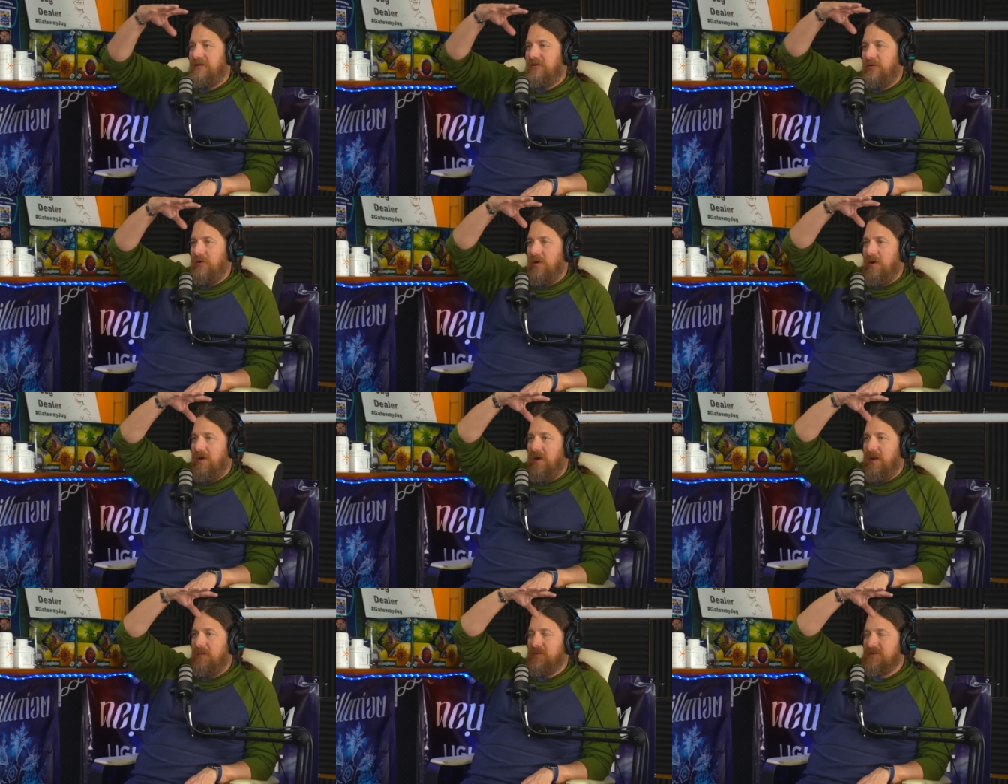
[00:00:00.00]
to
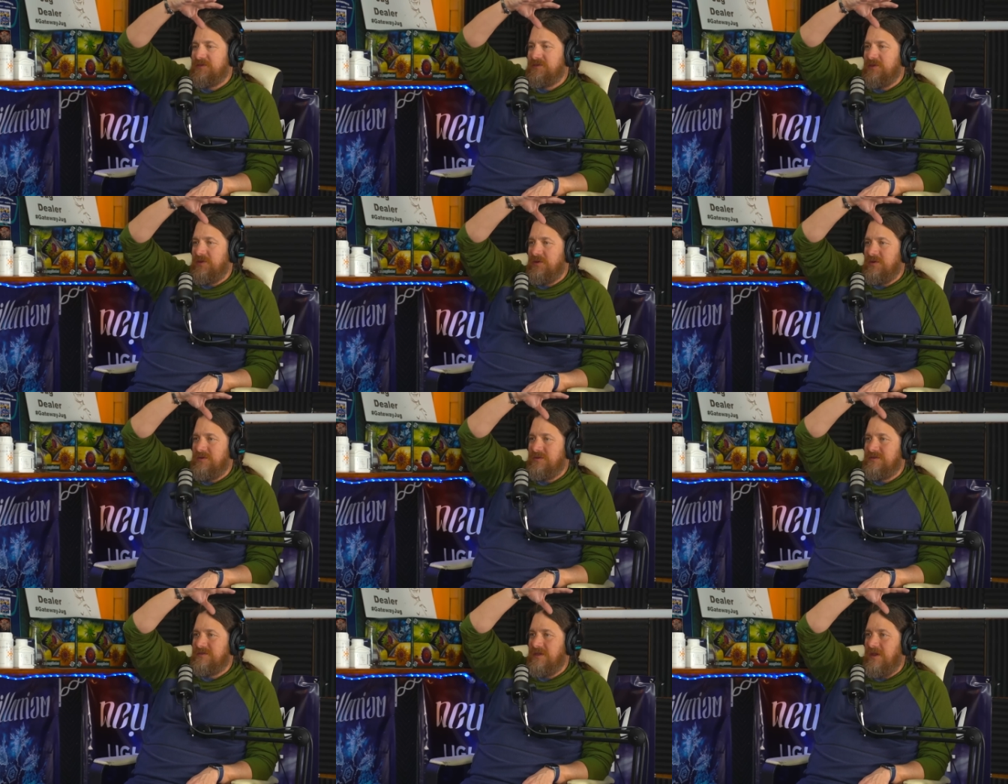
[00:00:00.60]
our
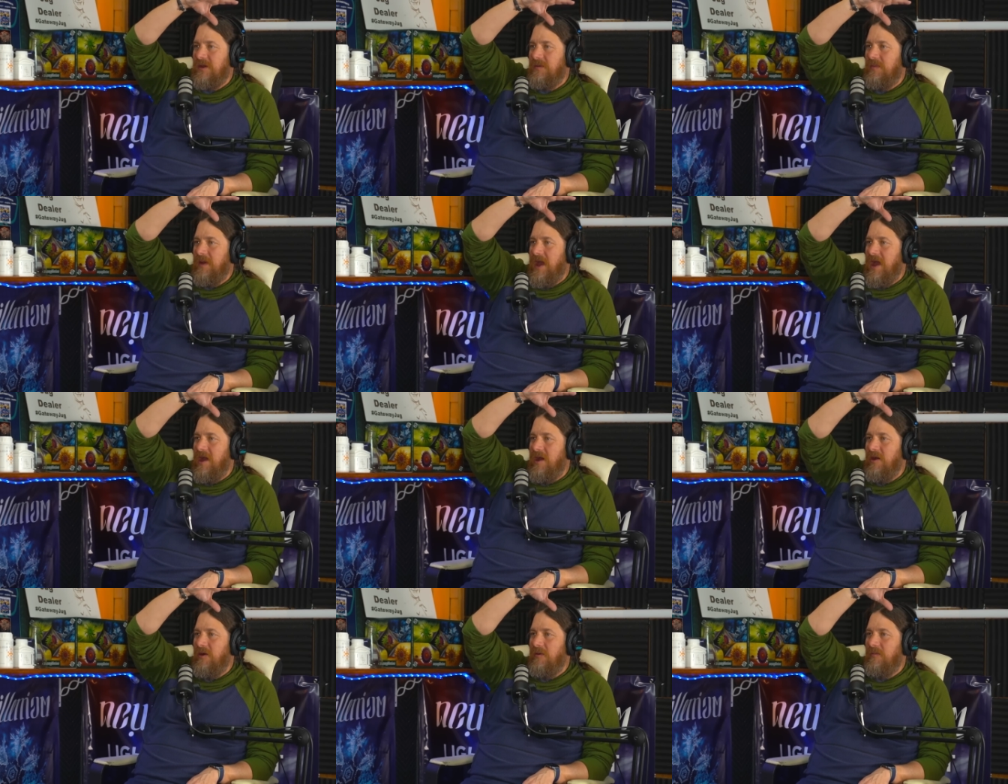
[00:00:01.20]
episodes
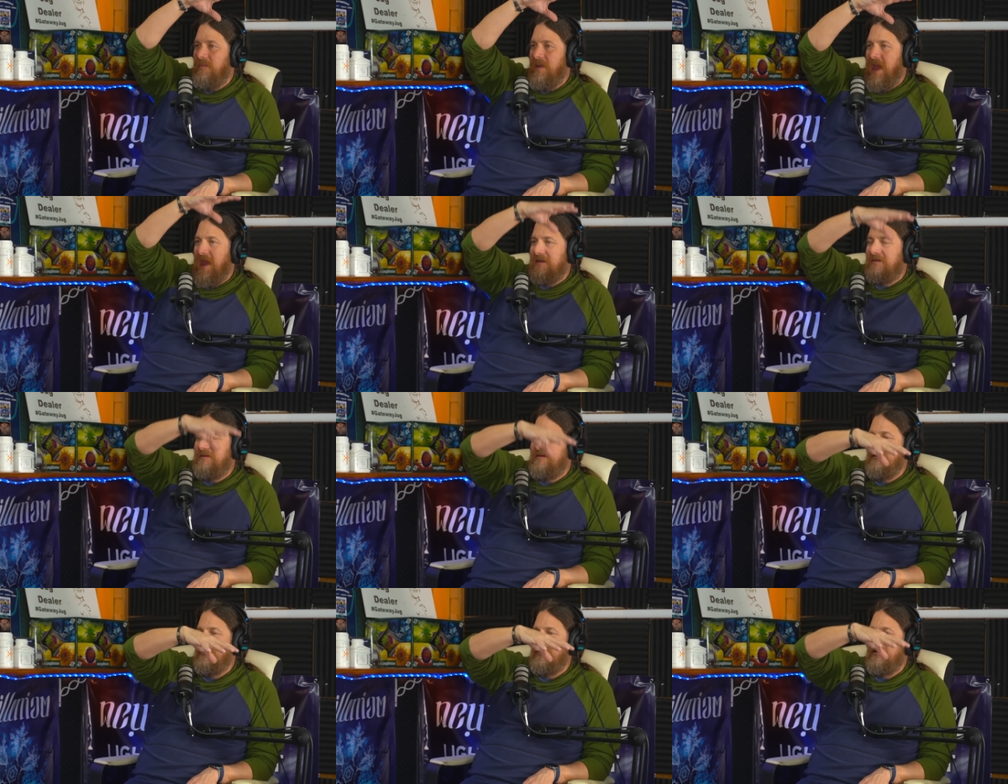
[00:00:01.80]
about
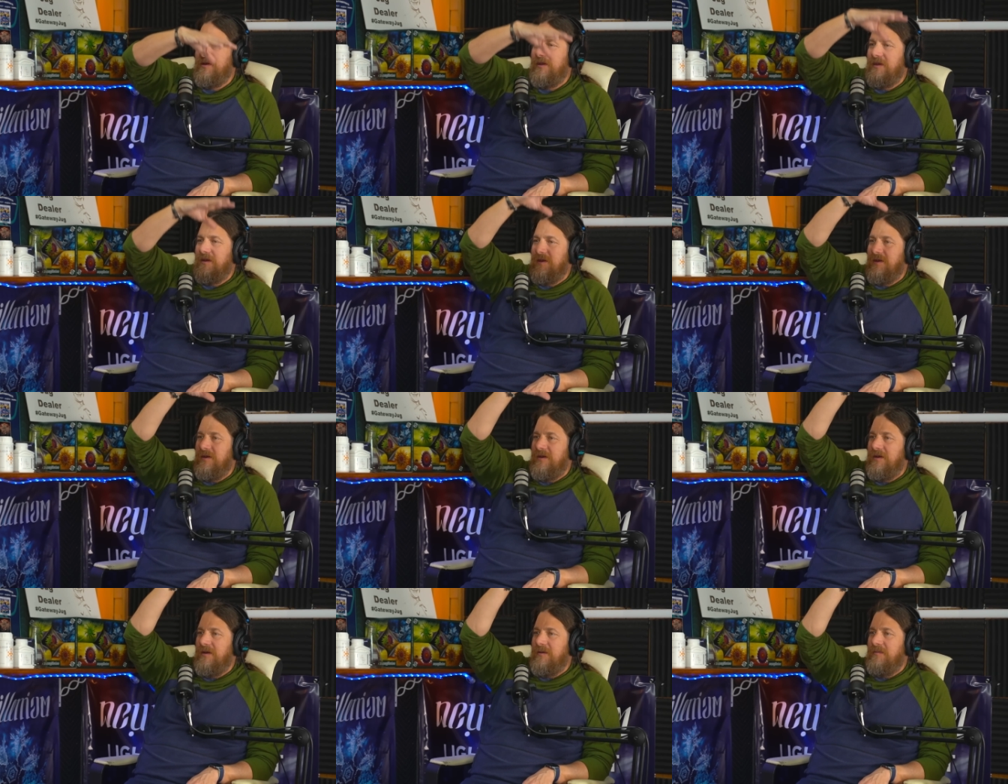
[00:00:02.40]

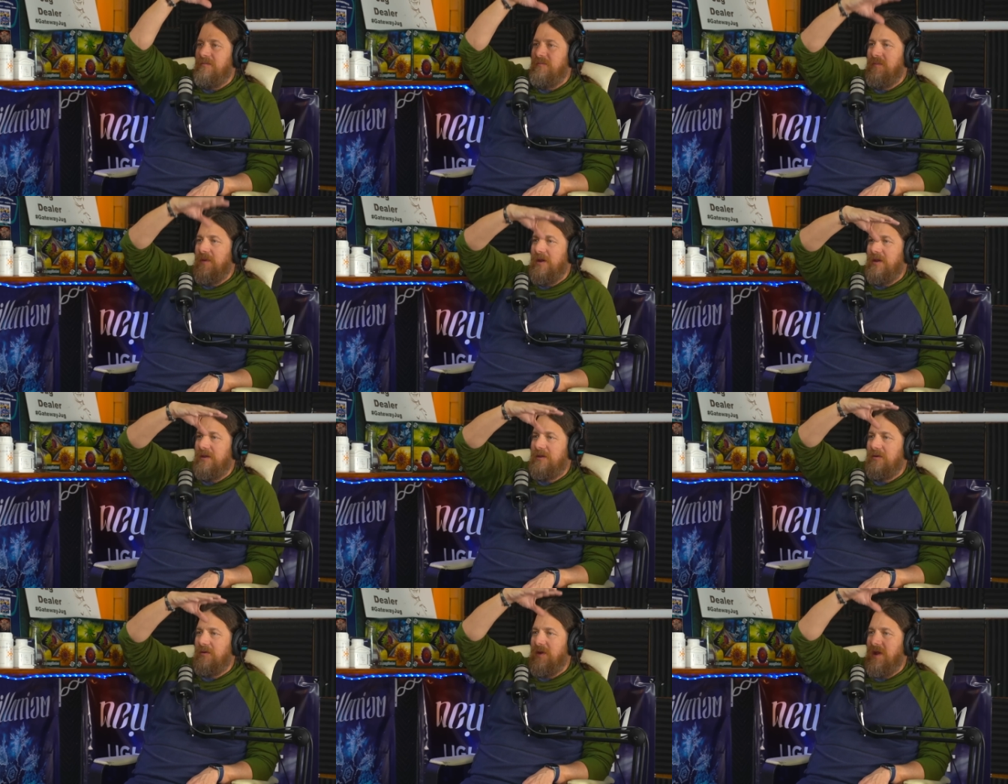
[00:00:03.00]
bacteria, and
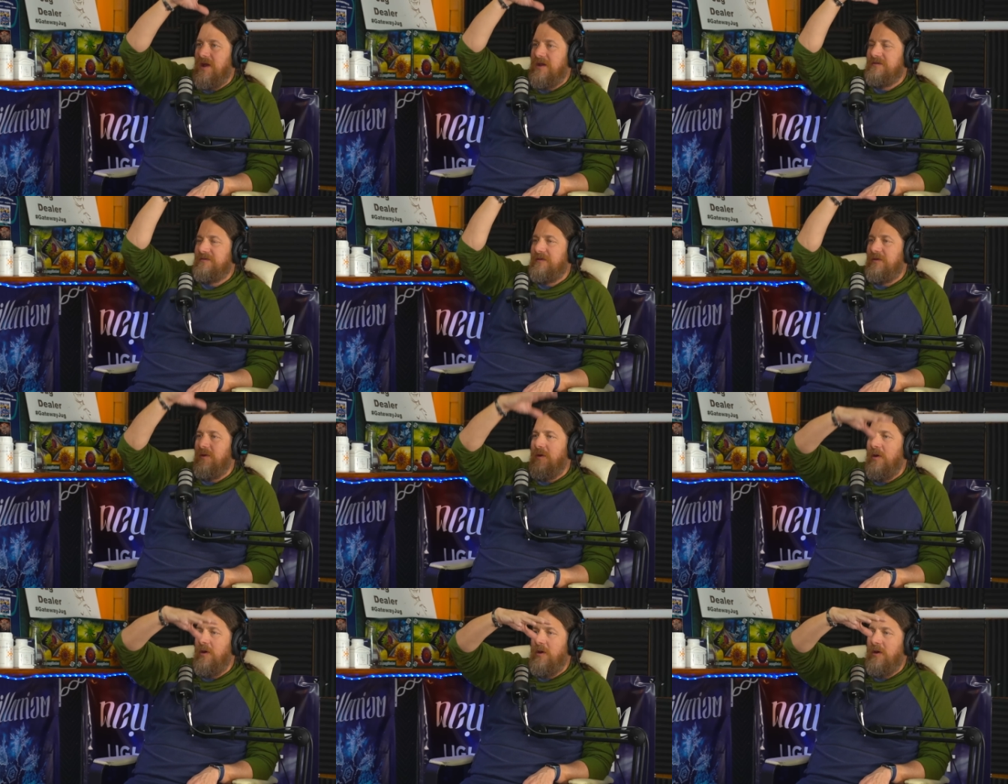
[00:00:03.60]
mycorrhiza,
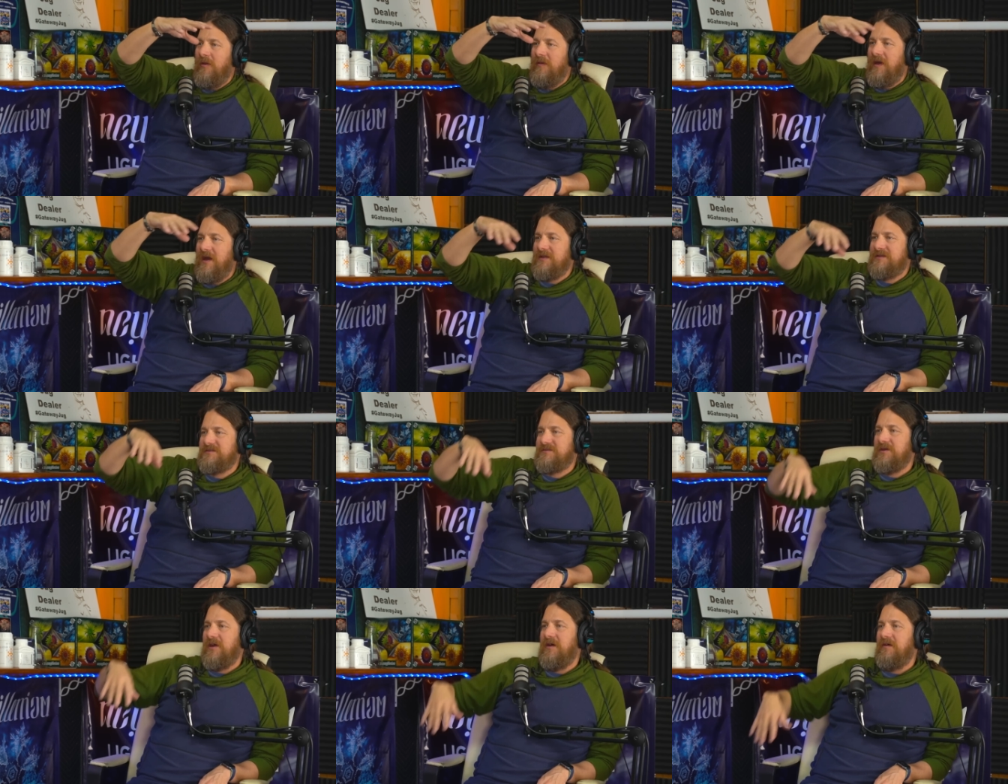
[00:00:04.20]
and all
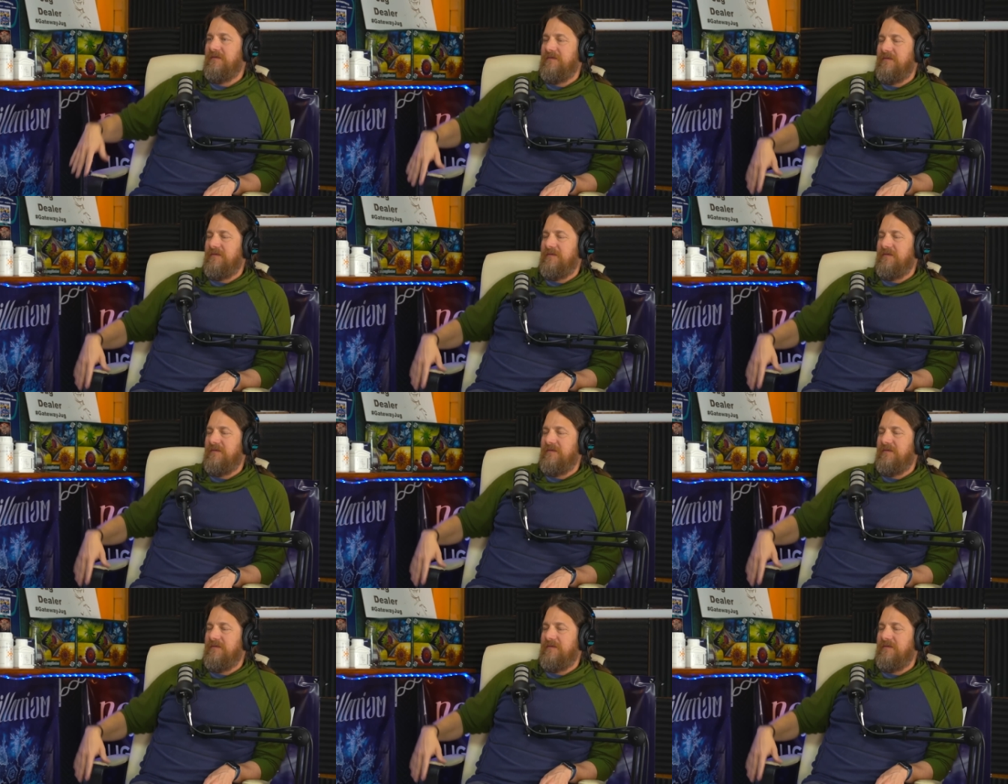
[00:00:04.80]
that stuff.